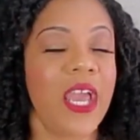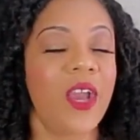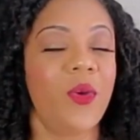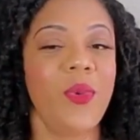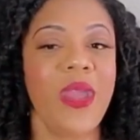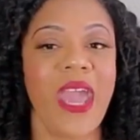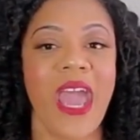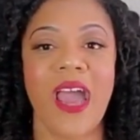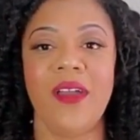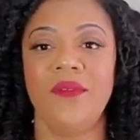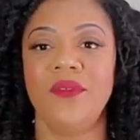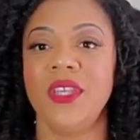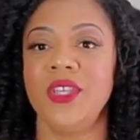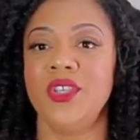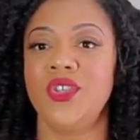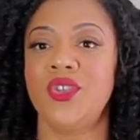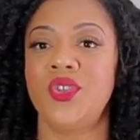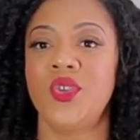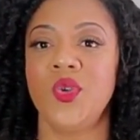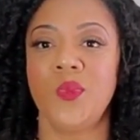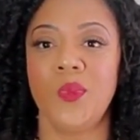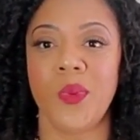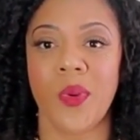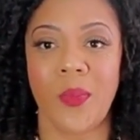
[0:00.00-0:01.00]
Like we have these
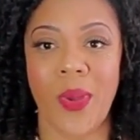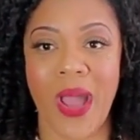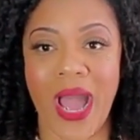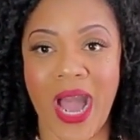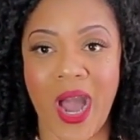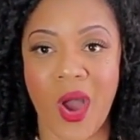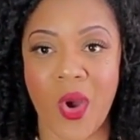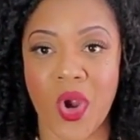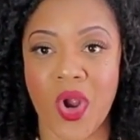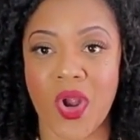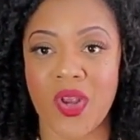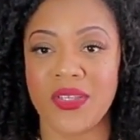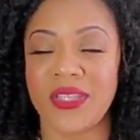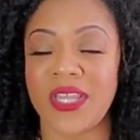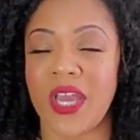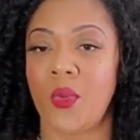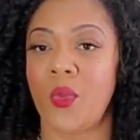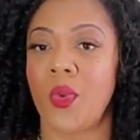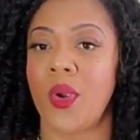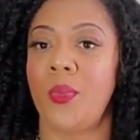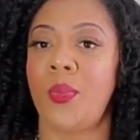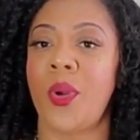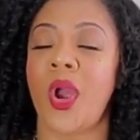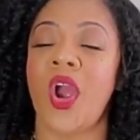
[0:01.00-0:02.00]
superpowers
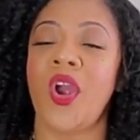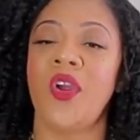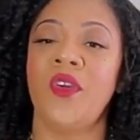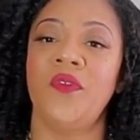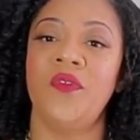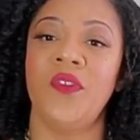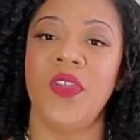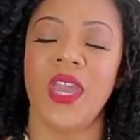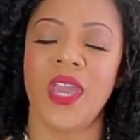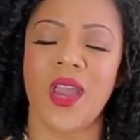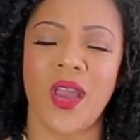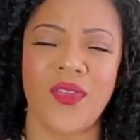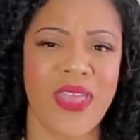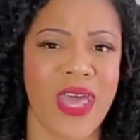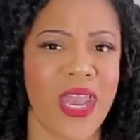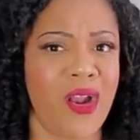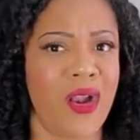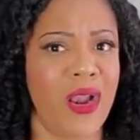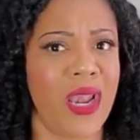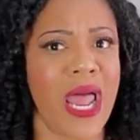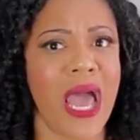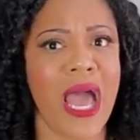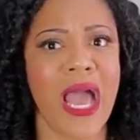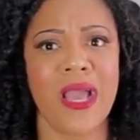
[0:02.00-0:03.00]
that we're perfect, that
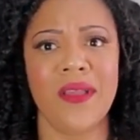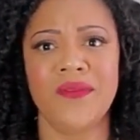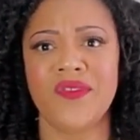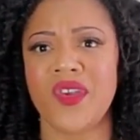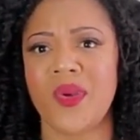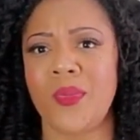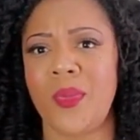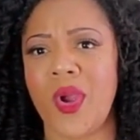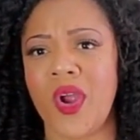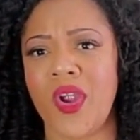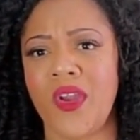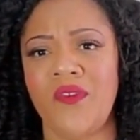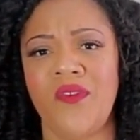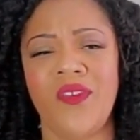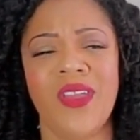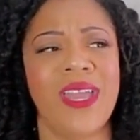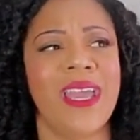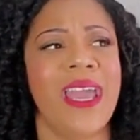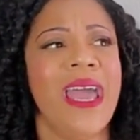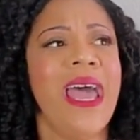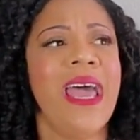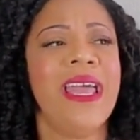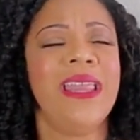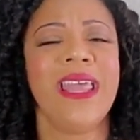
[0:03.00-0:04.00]
our lives are
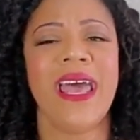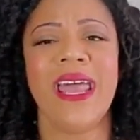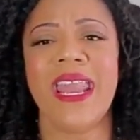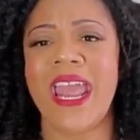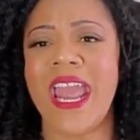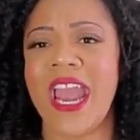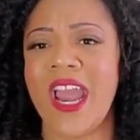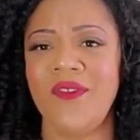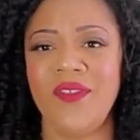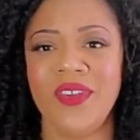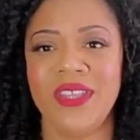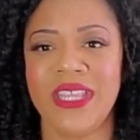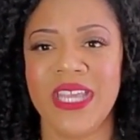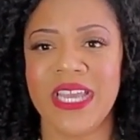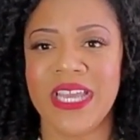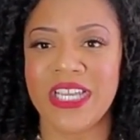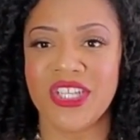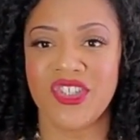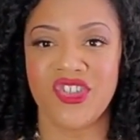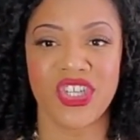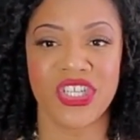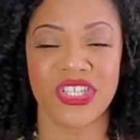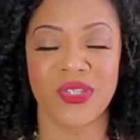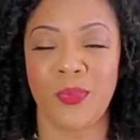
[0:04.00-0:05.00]
perfect, that everything
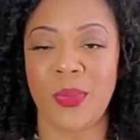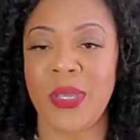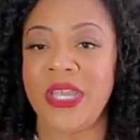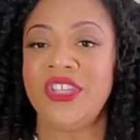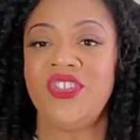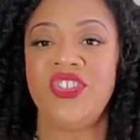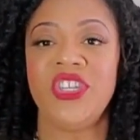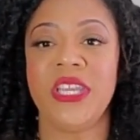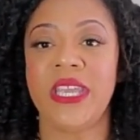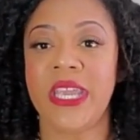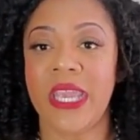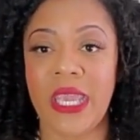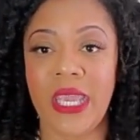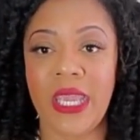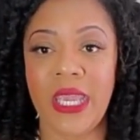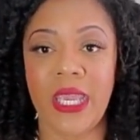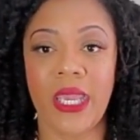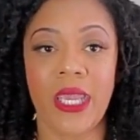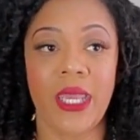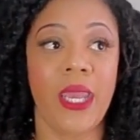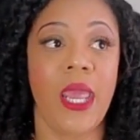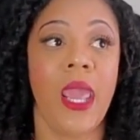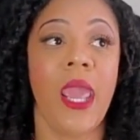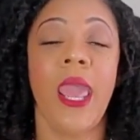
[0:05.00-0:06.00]
is just peachy
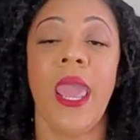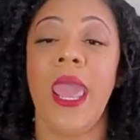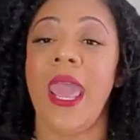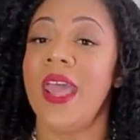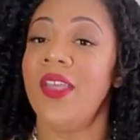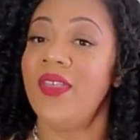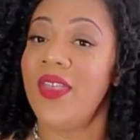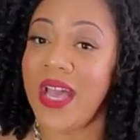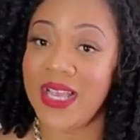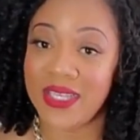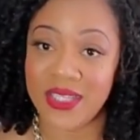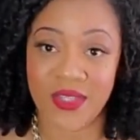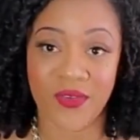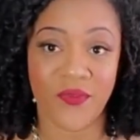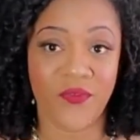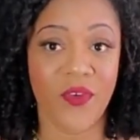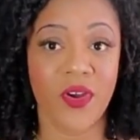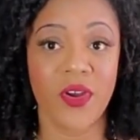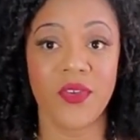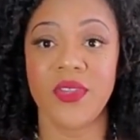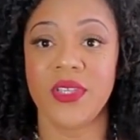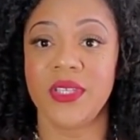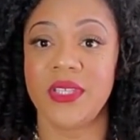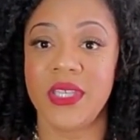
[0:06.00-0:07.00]
keen. And that's the
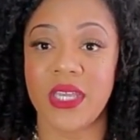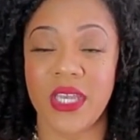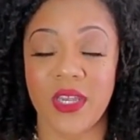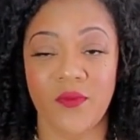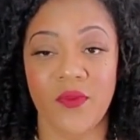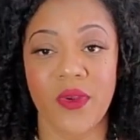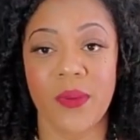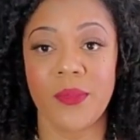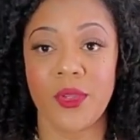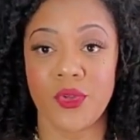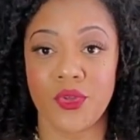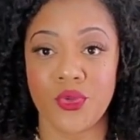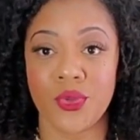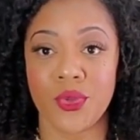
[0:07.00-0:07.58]
furthest thing from the